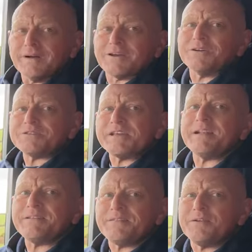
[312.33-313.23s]
I can't see
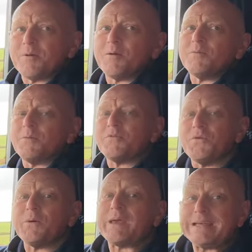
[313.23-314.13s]
anything at the moment, but
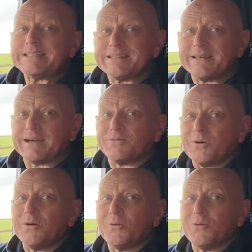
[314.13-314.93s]
before we get into that, what okay.